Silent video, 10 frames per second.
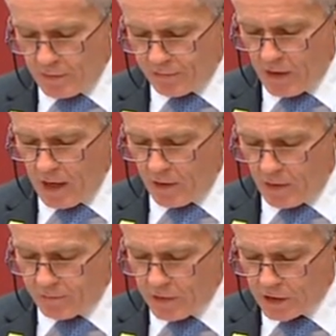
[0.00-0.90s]
a fair,
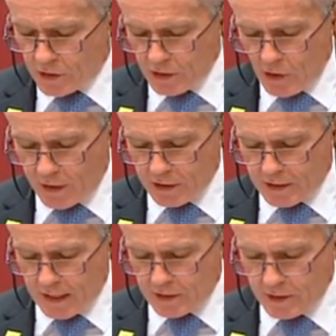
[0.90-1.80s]
efficient and honest
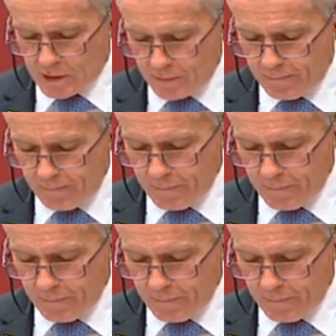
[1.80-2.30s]
tax system.